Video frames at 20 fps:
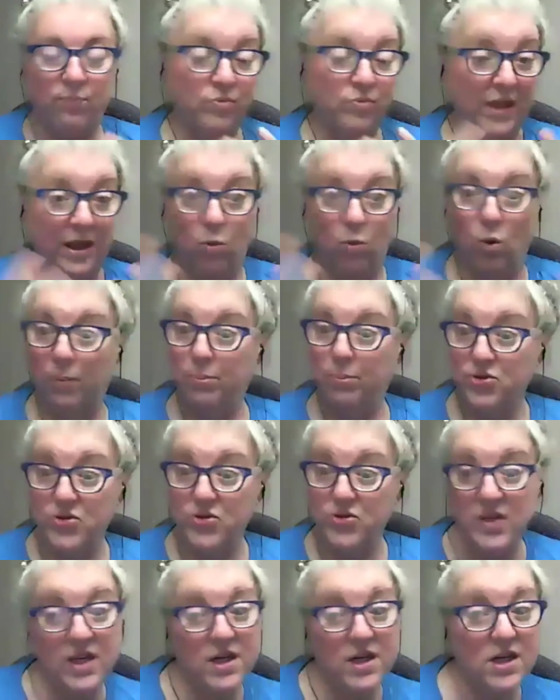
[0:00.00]
like, what
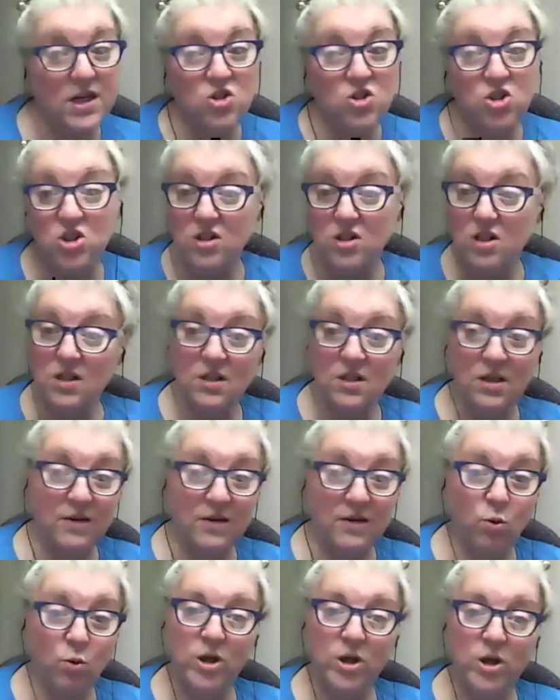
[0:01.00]
percentage of
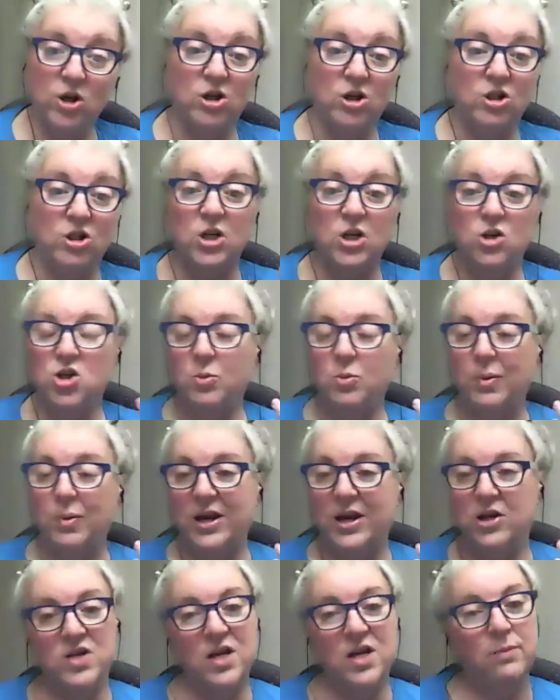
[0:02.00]
what you're earning you should pay
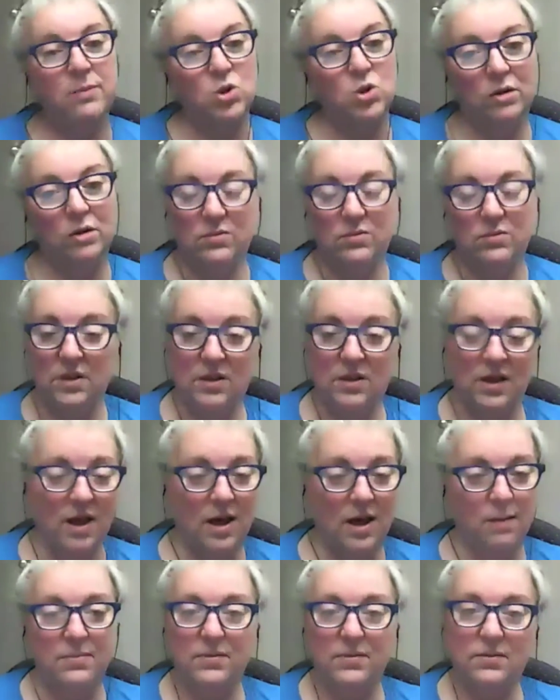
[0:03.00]
your subs, or
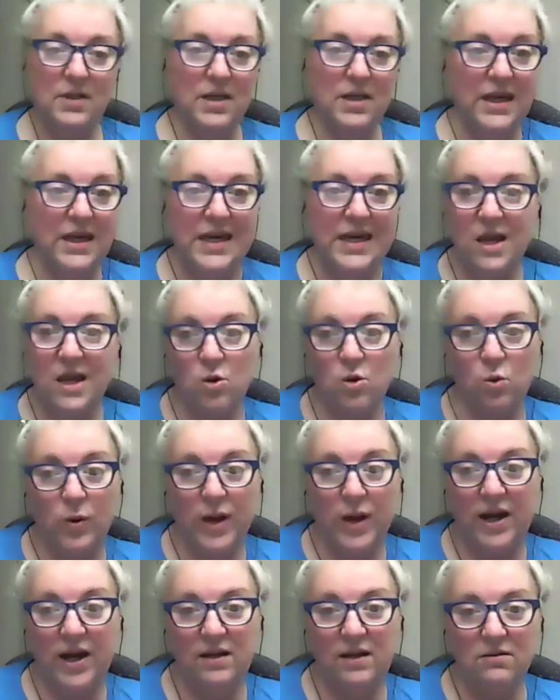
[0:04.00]
um, any other
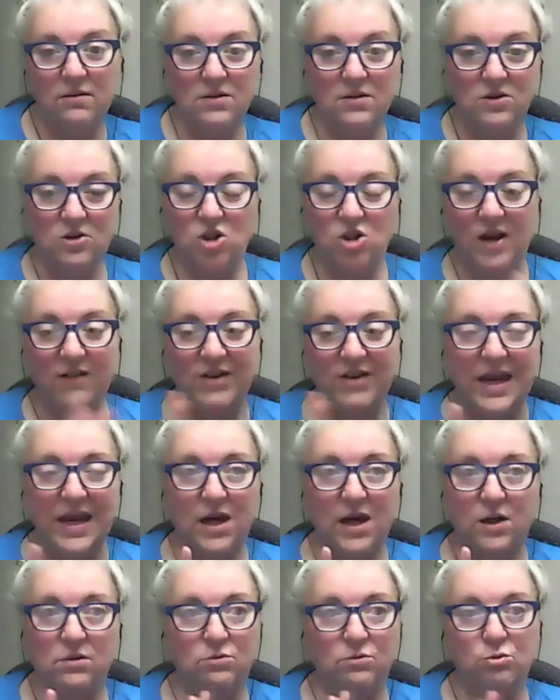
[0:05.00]
way? Do you have any kind
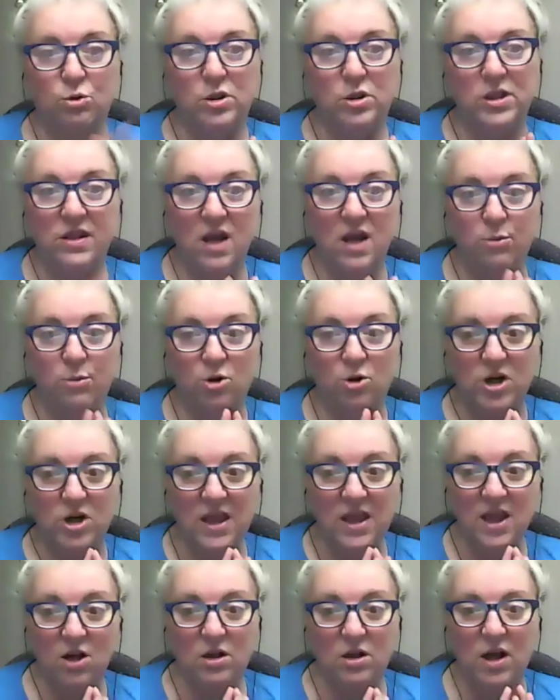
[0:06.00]
of rule of thumb or
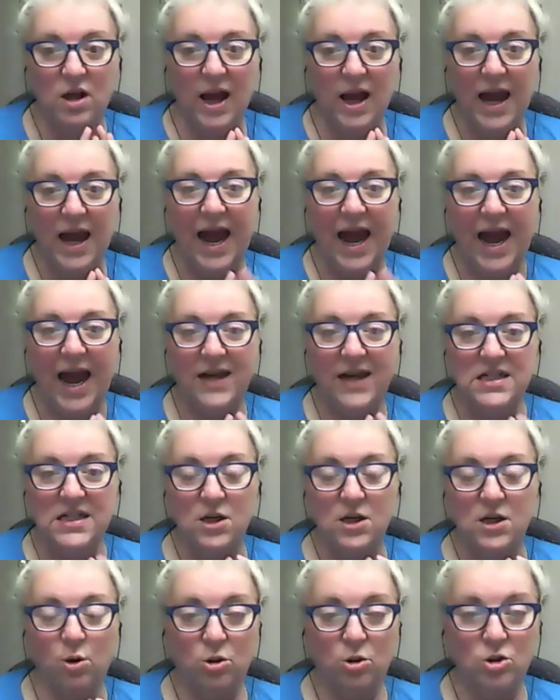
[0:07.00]
anything on how to
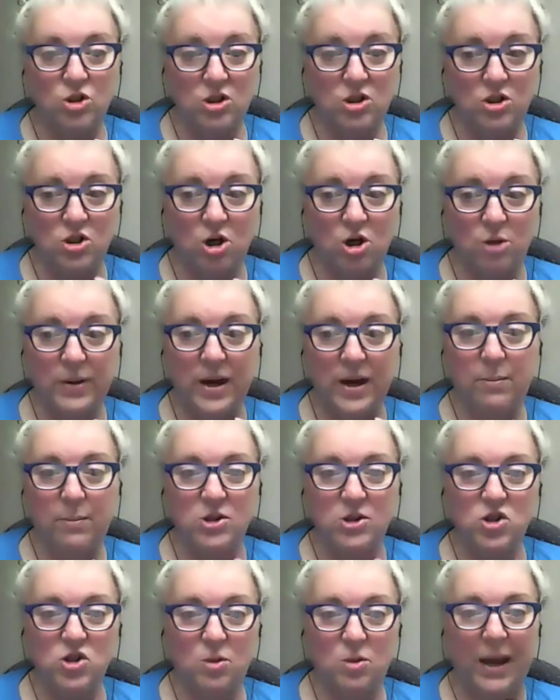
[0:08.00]
de- determine how
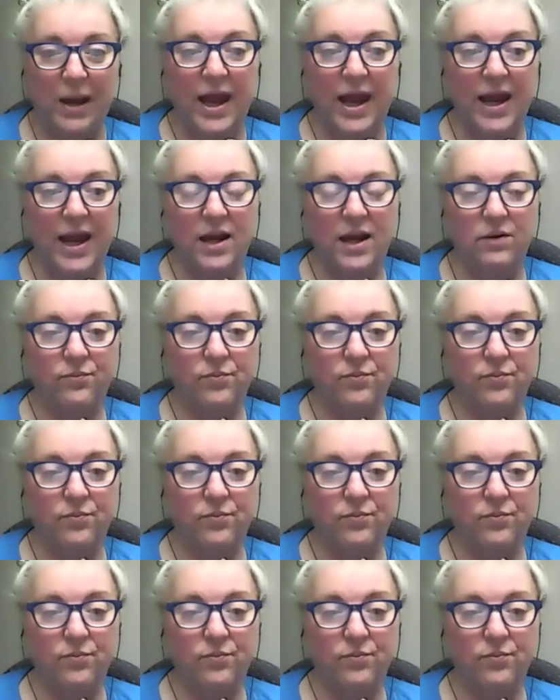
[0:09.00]
much to pay?